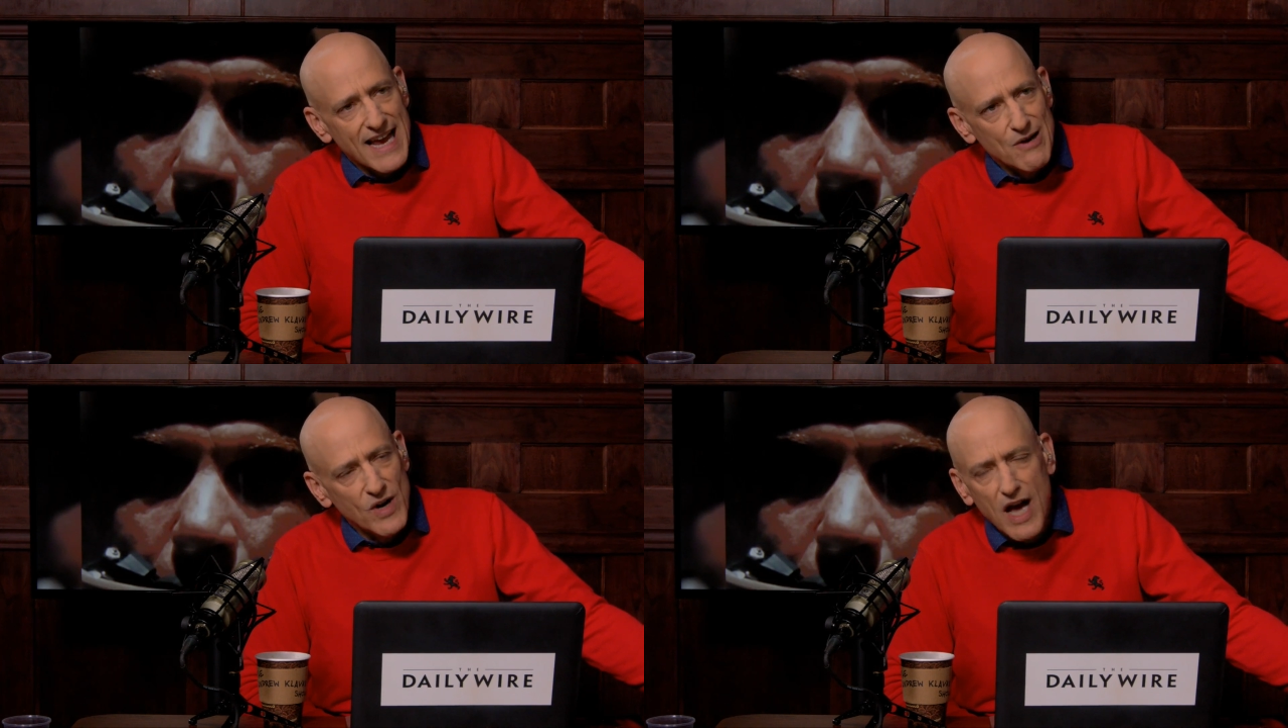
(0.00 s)

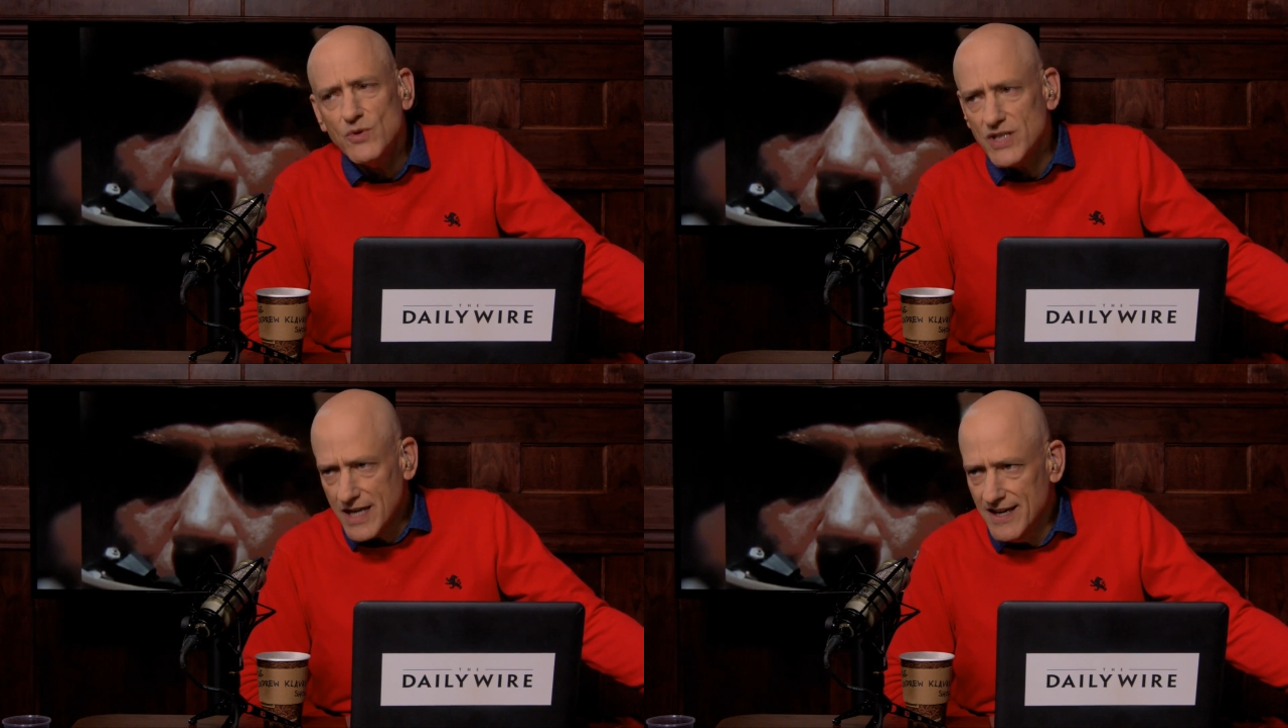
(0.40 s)
When I
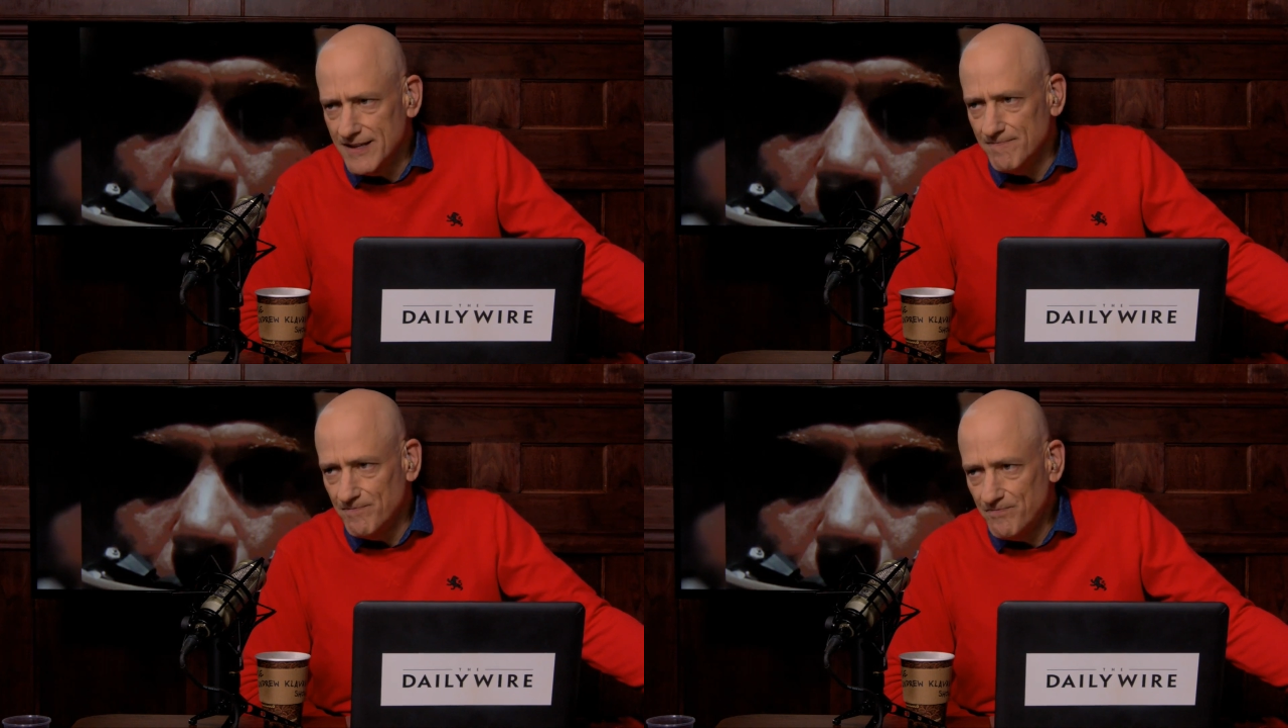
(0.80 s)
was a
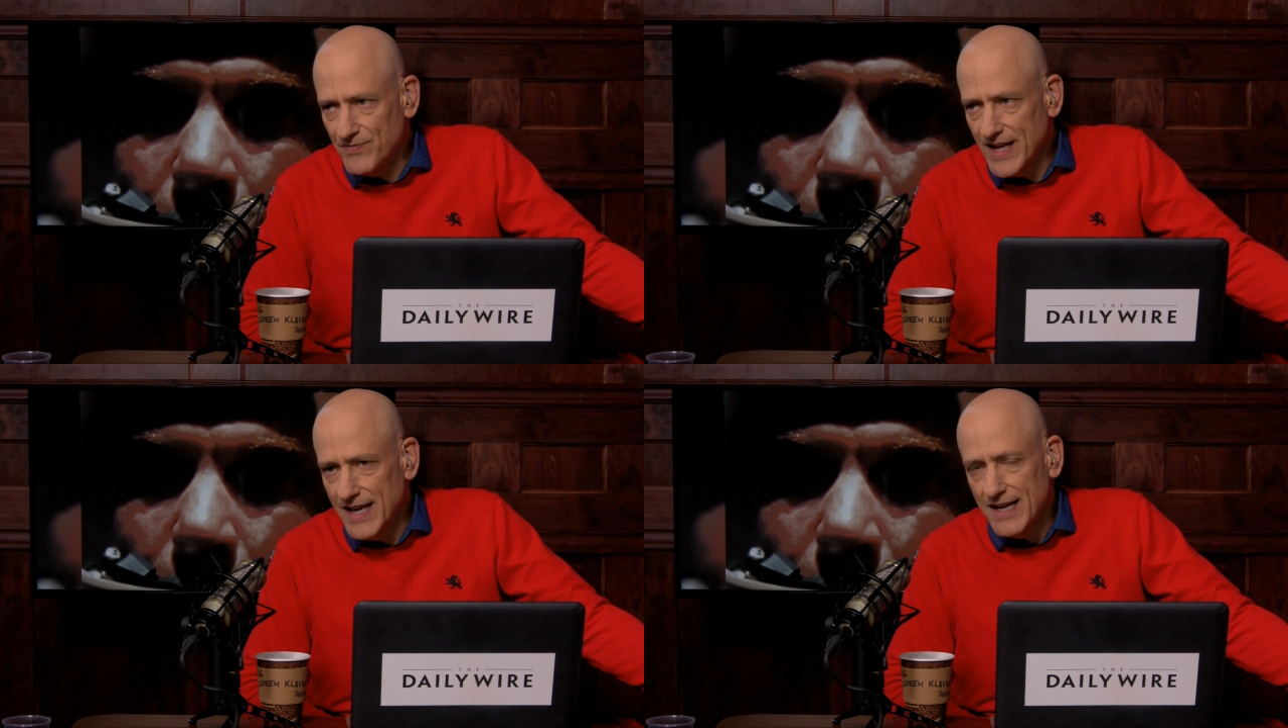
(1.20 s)
kid,
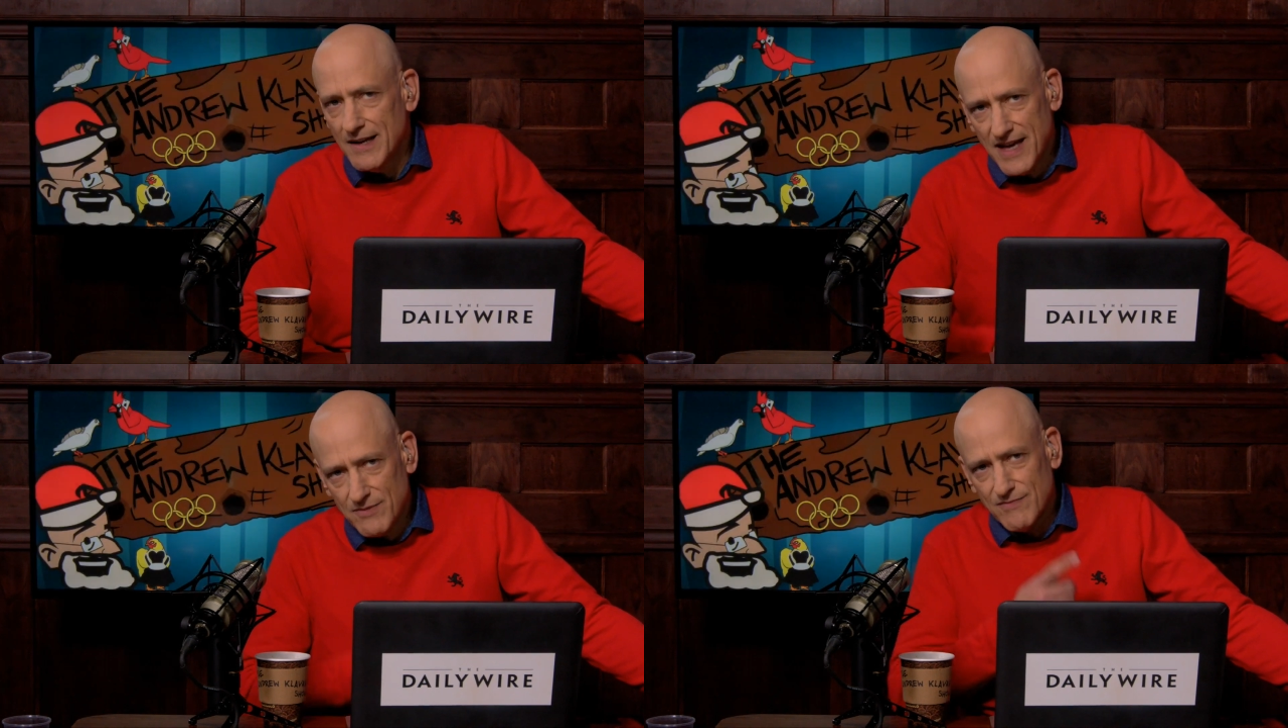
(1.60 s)

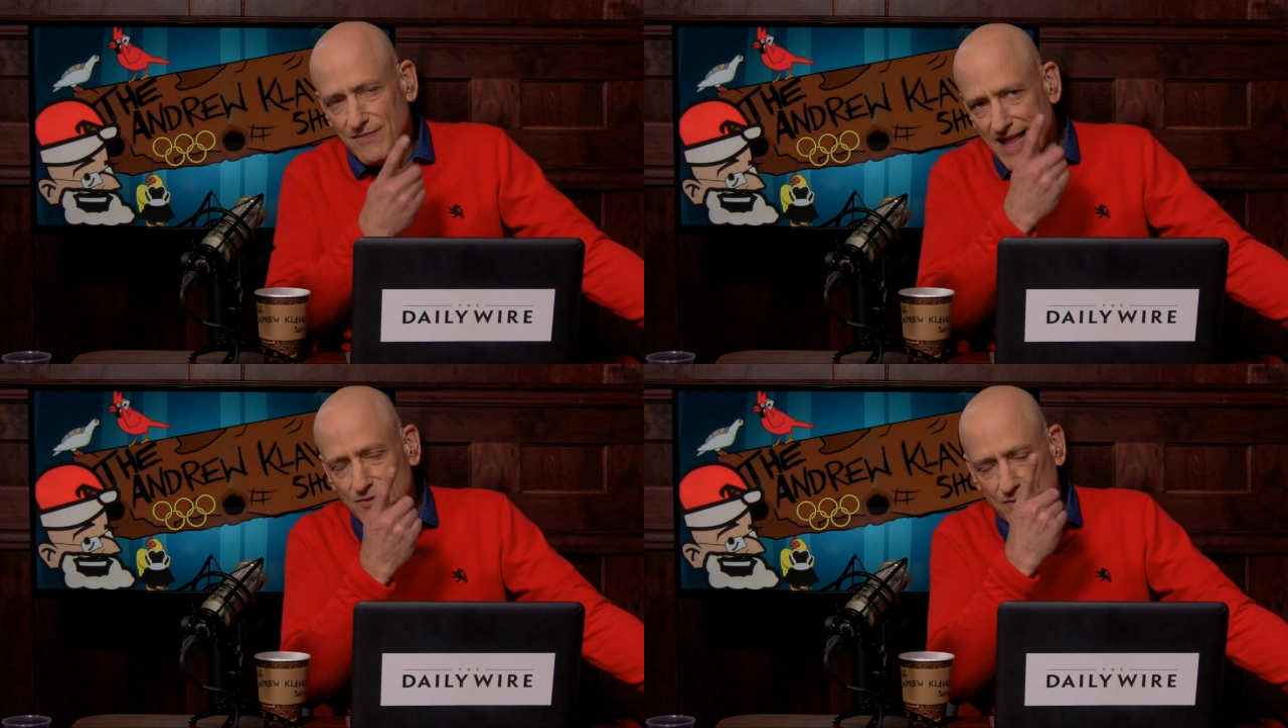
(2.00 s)
and that,
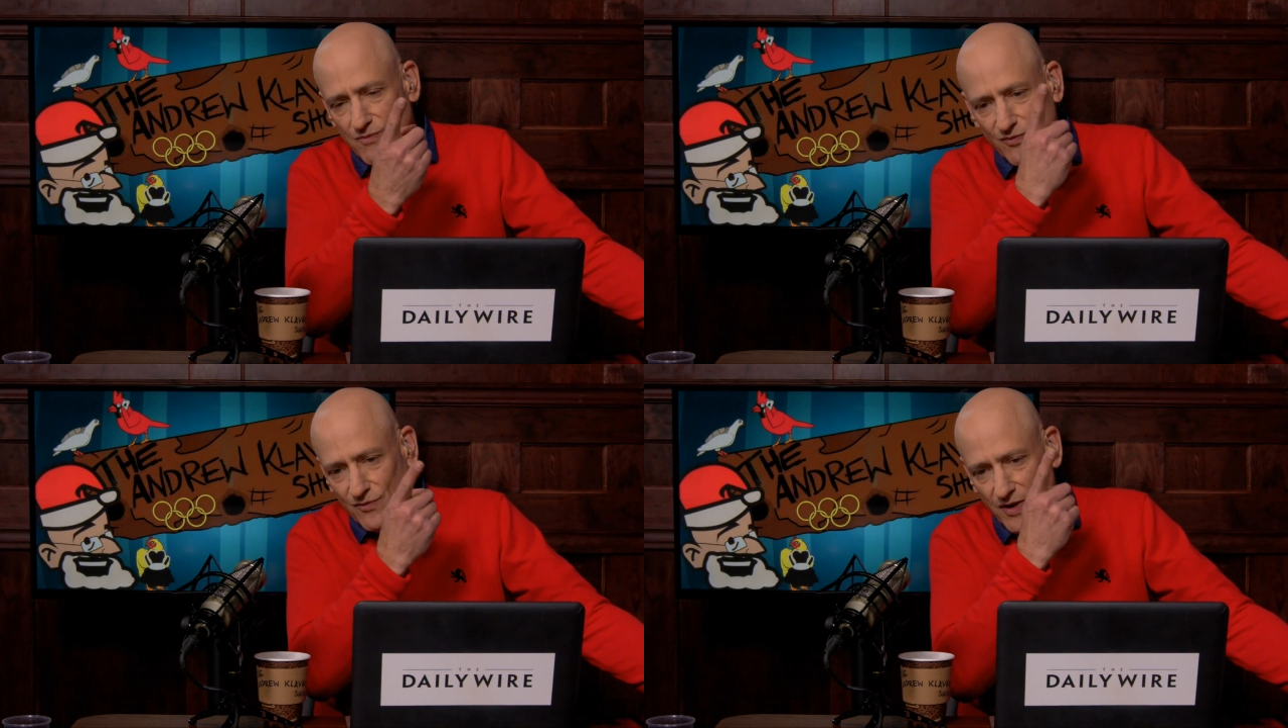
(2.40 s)
that,
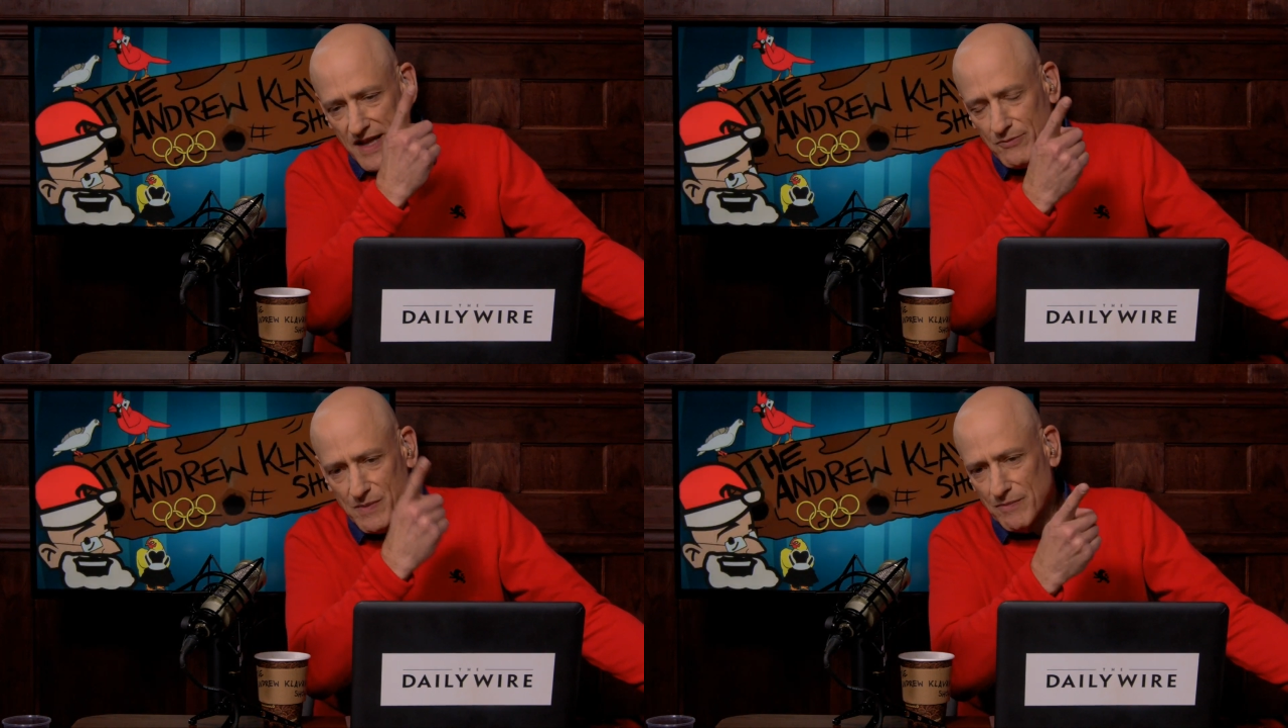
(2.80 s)
when
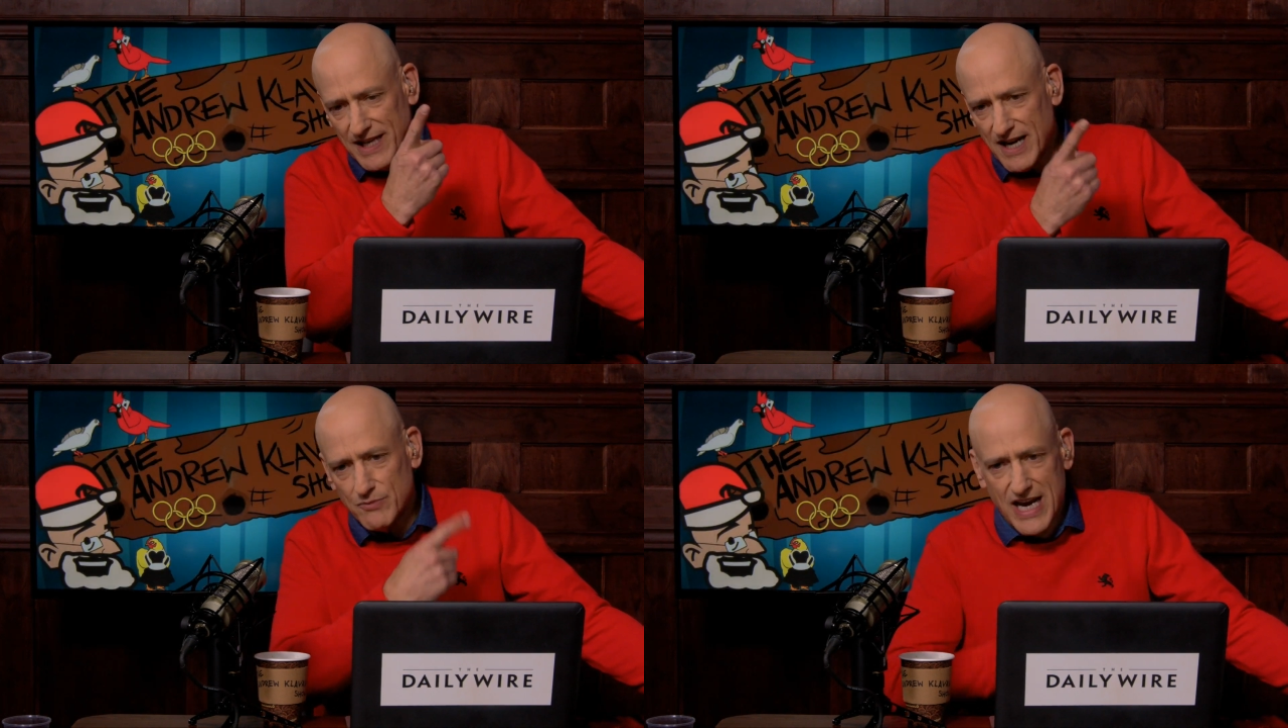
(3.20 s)
that was being
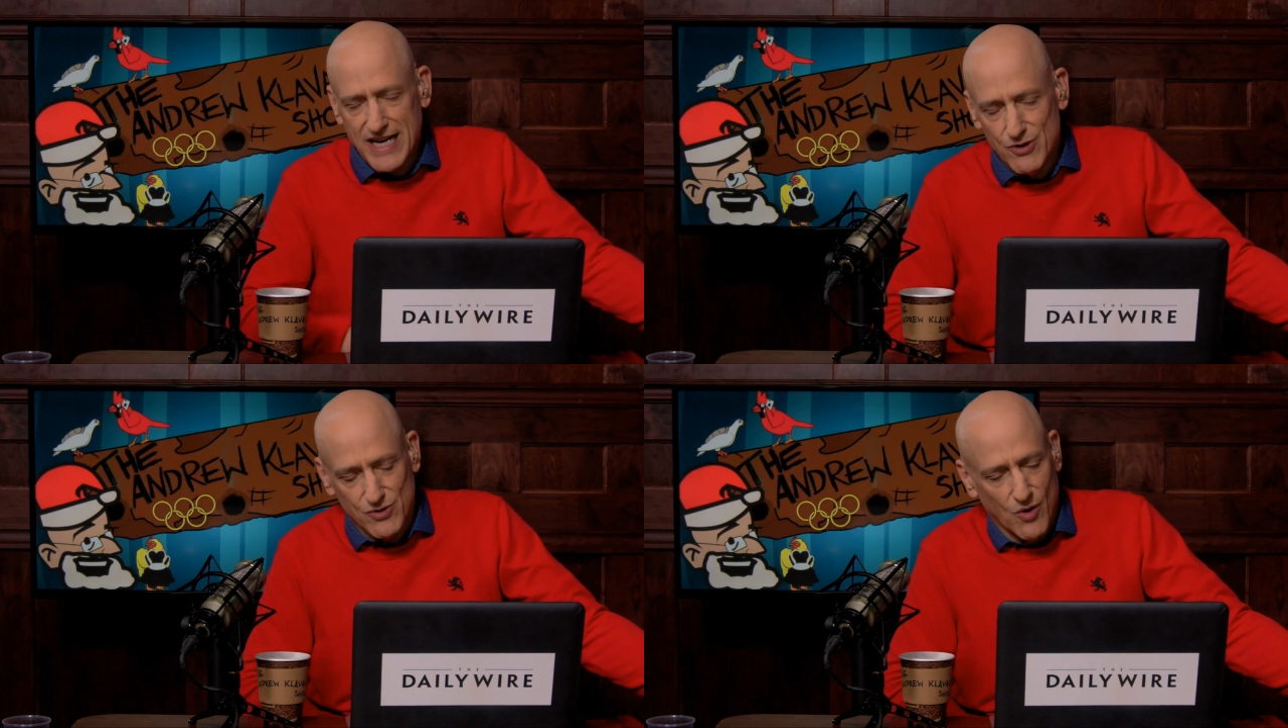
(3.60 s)
played, I was
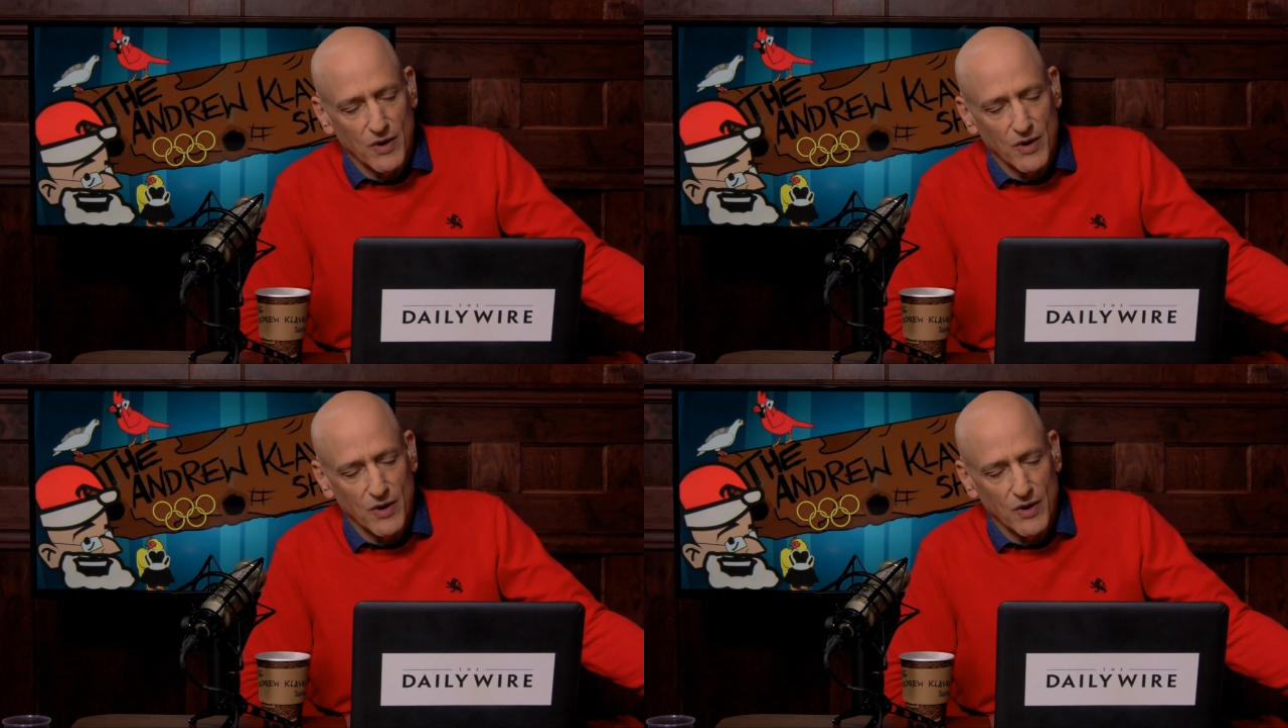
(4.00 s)
eight years old.